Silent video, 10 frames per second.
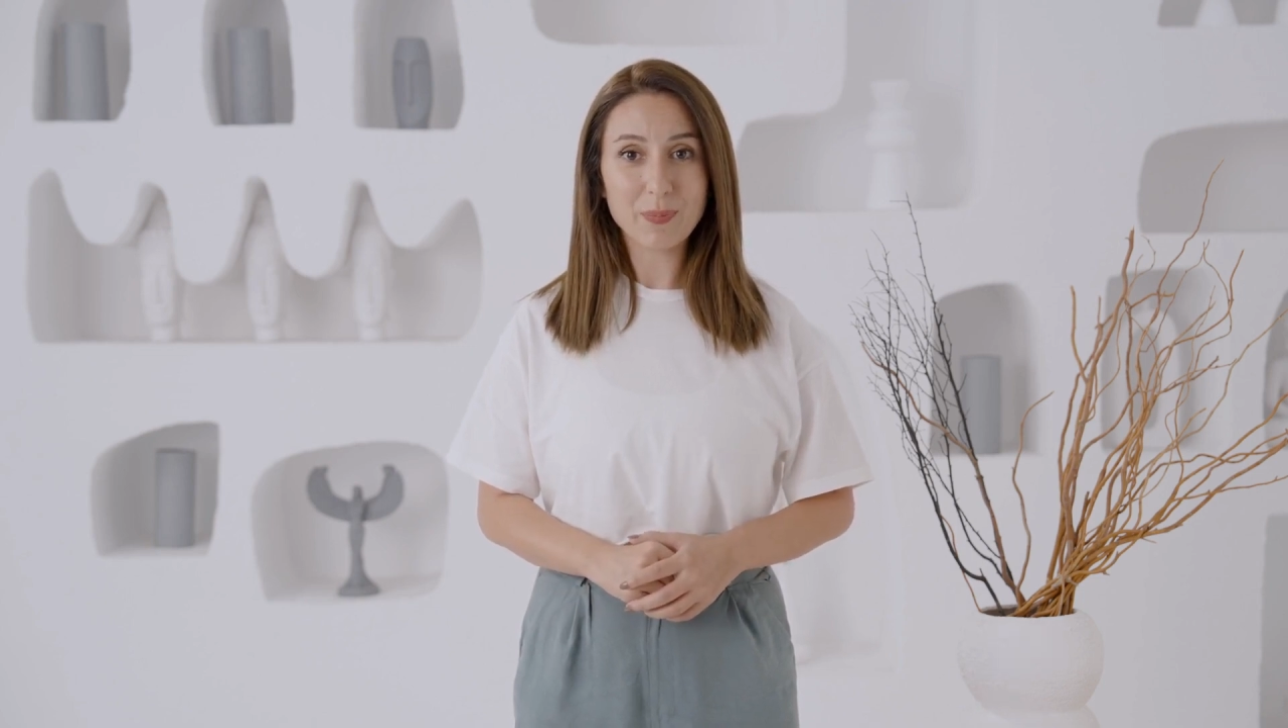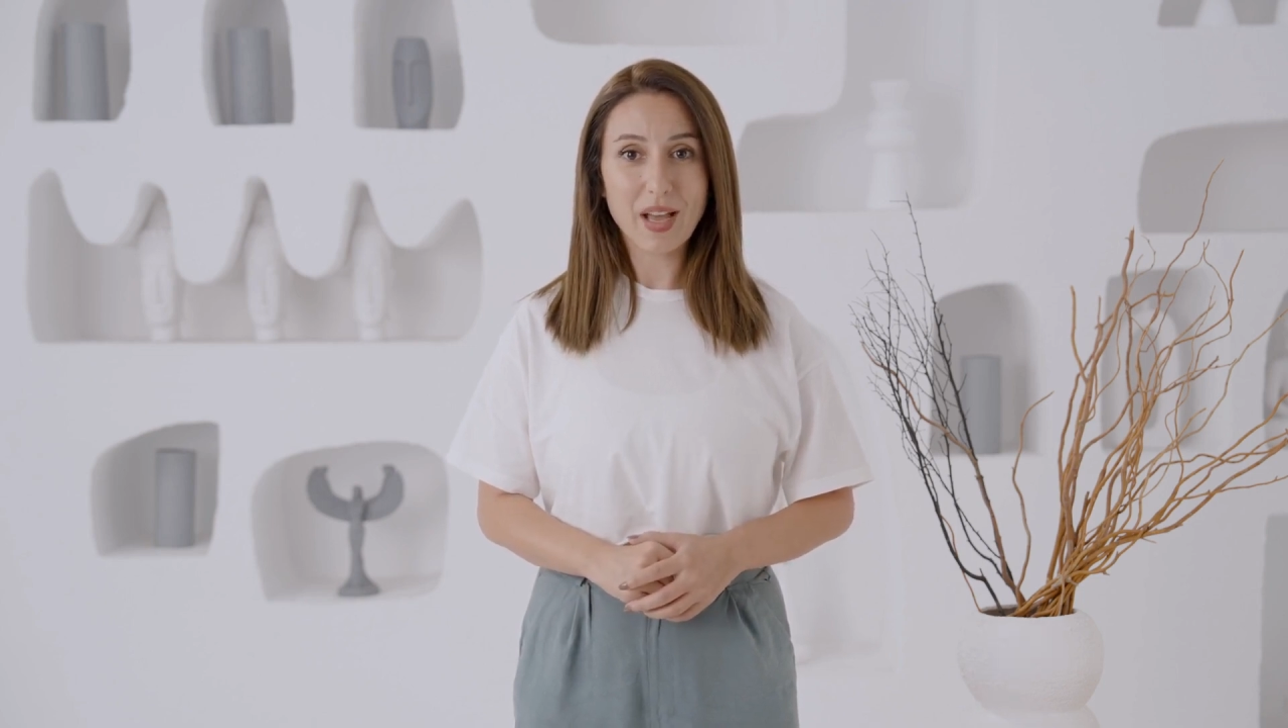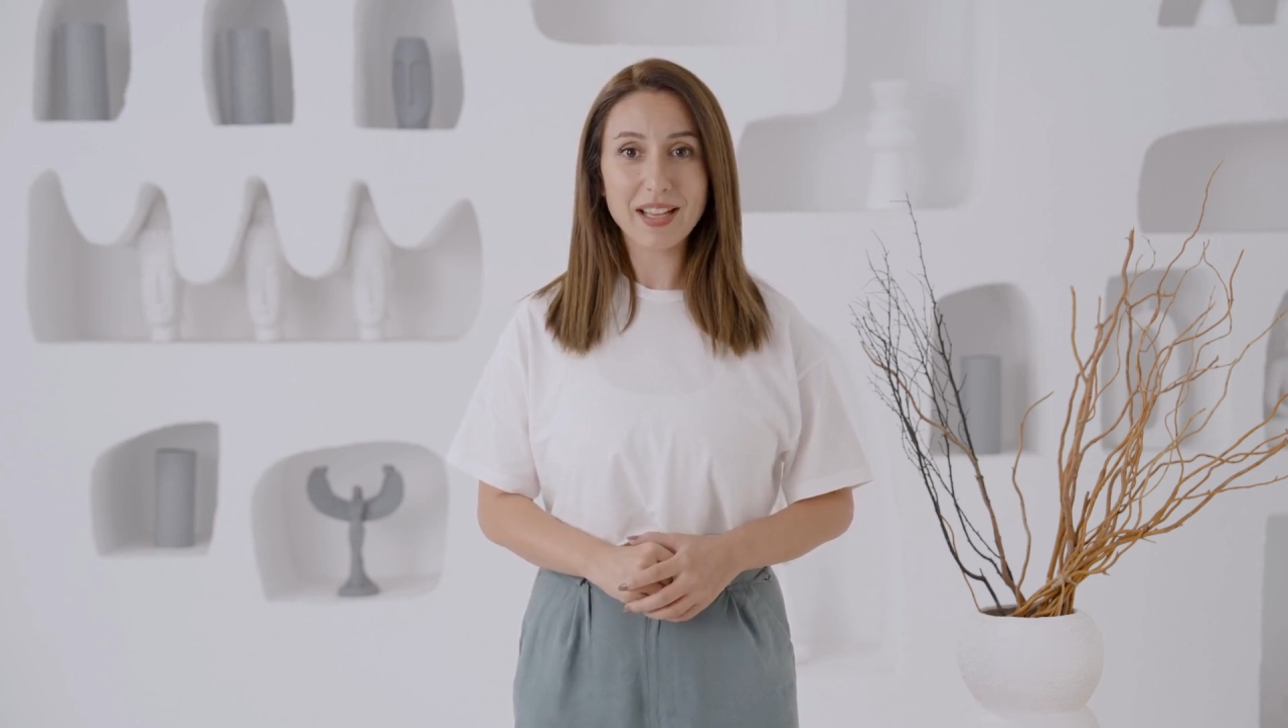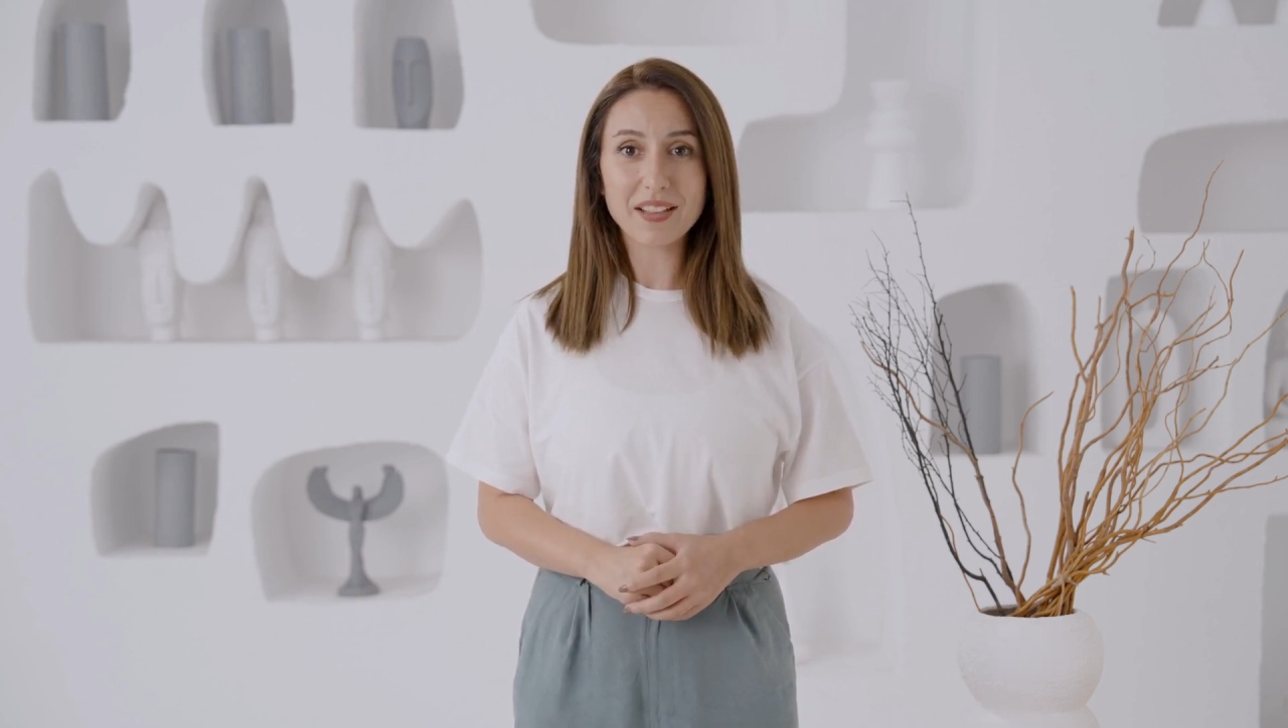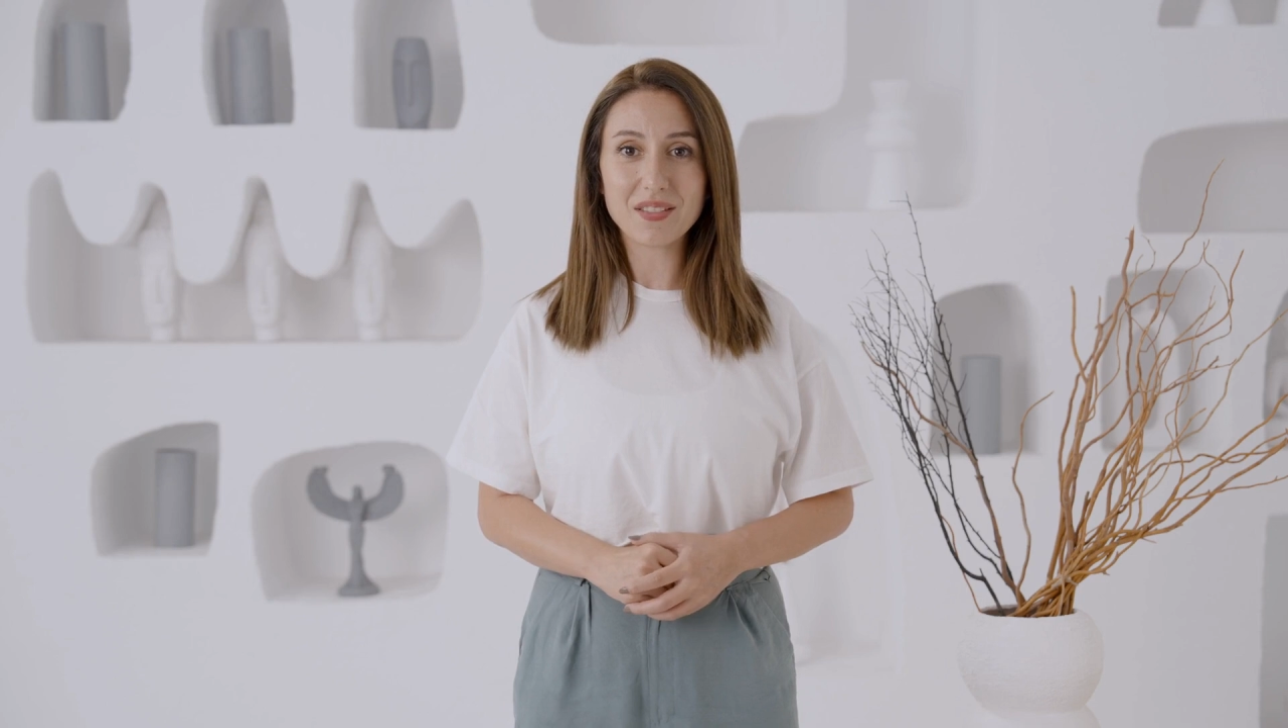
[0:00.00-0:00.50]

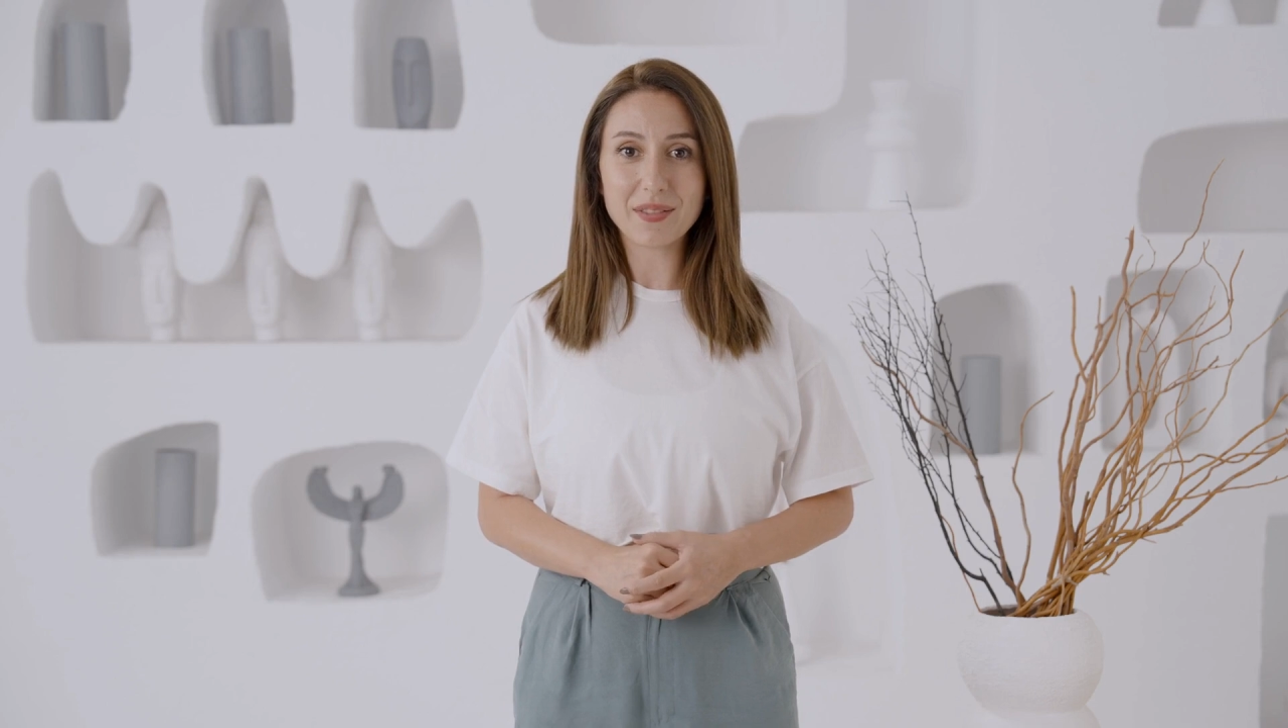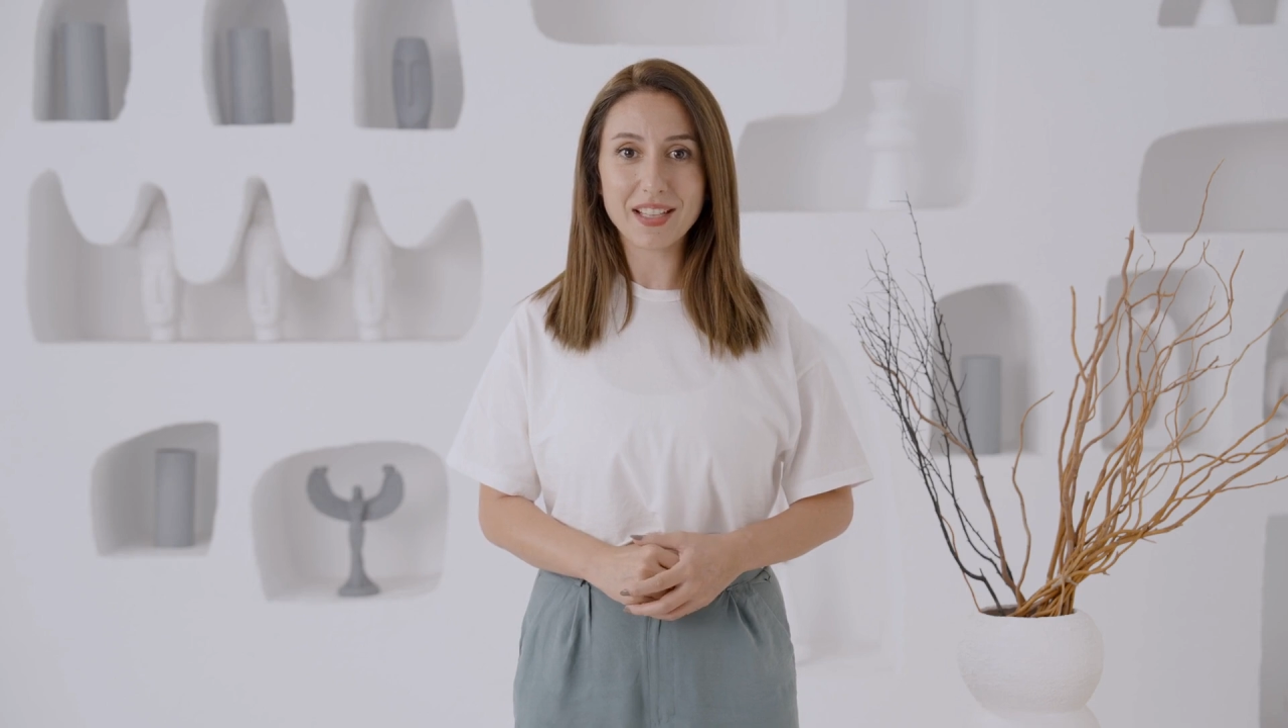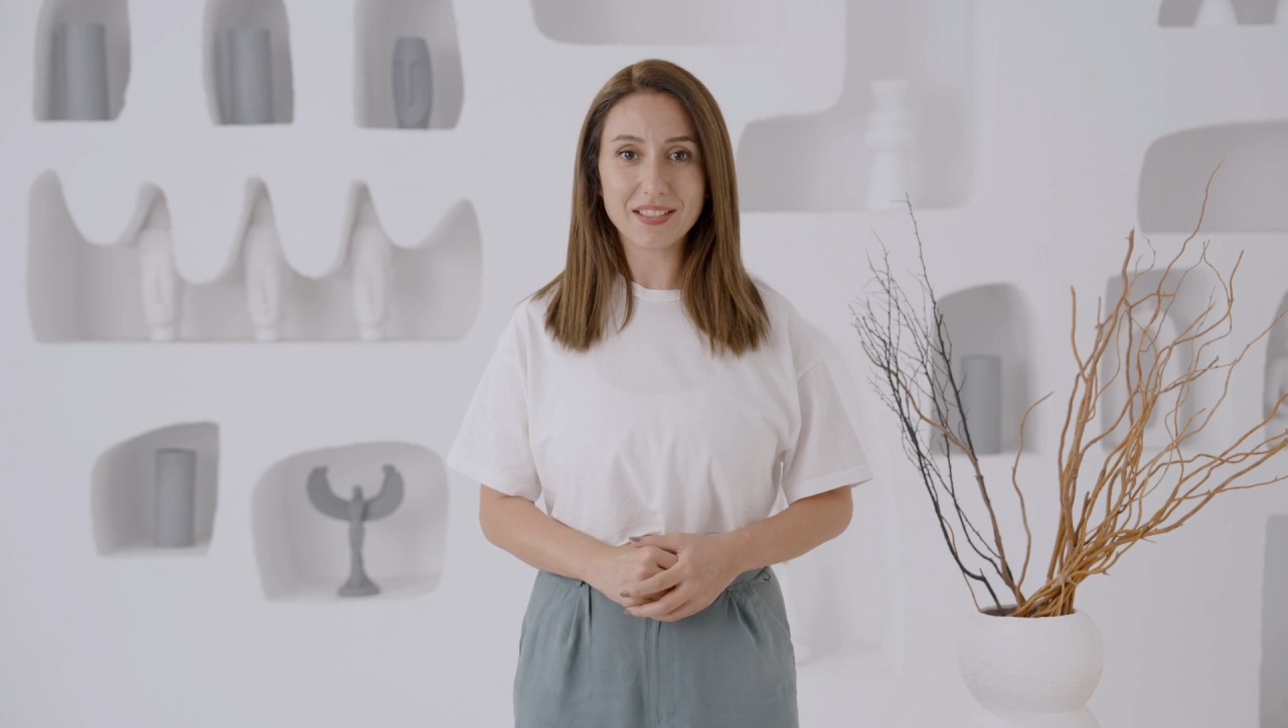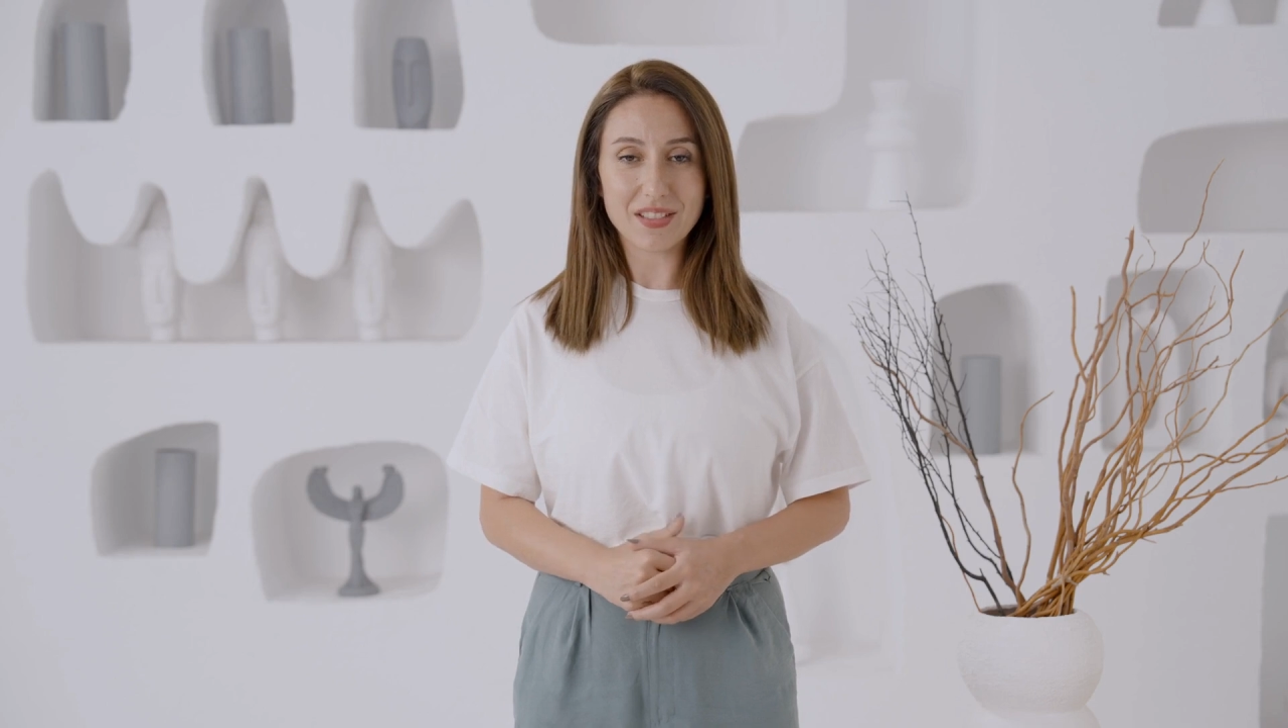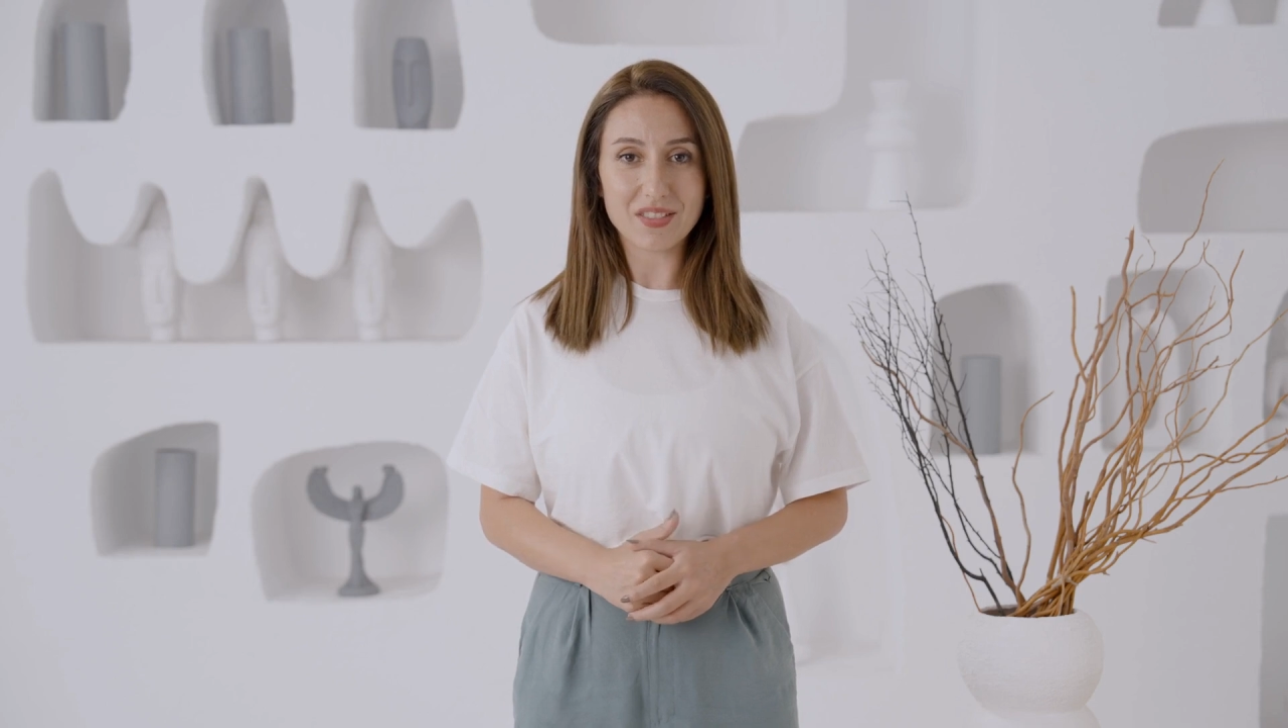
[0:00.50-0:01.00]
bias
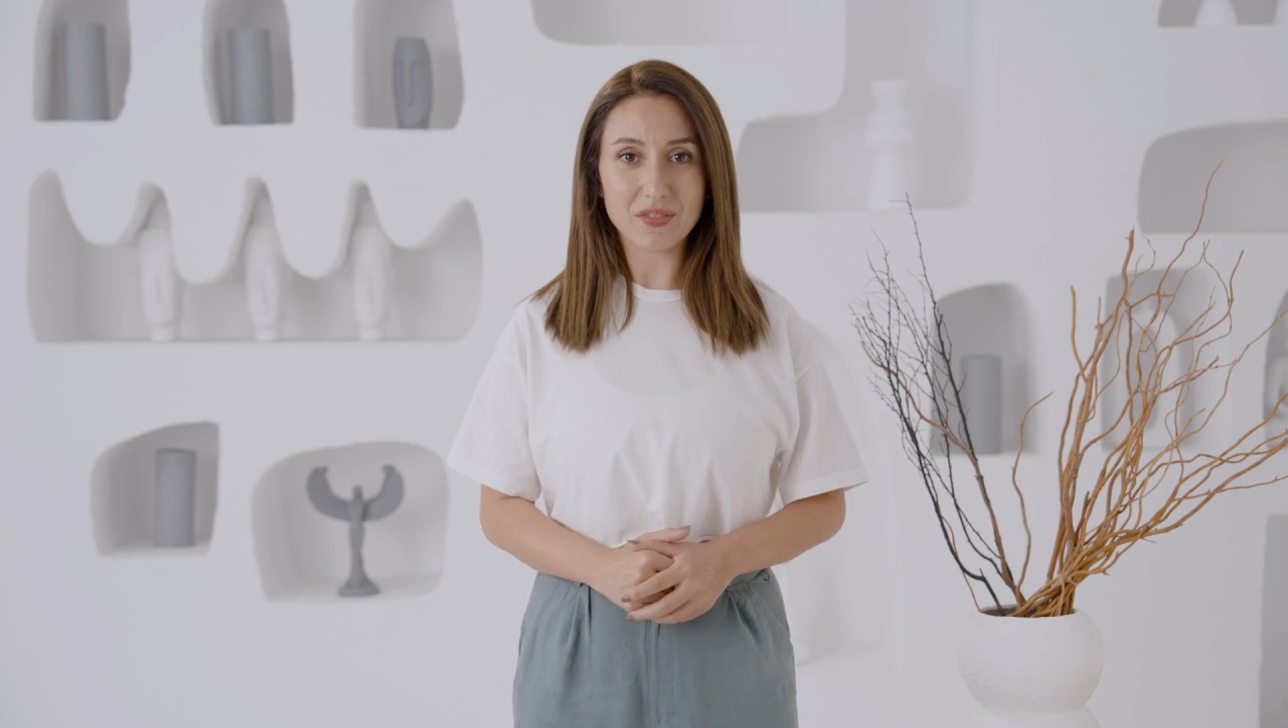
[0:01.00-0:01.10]
leads us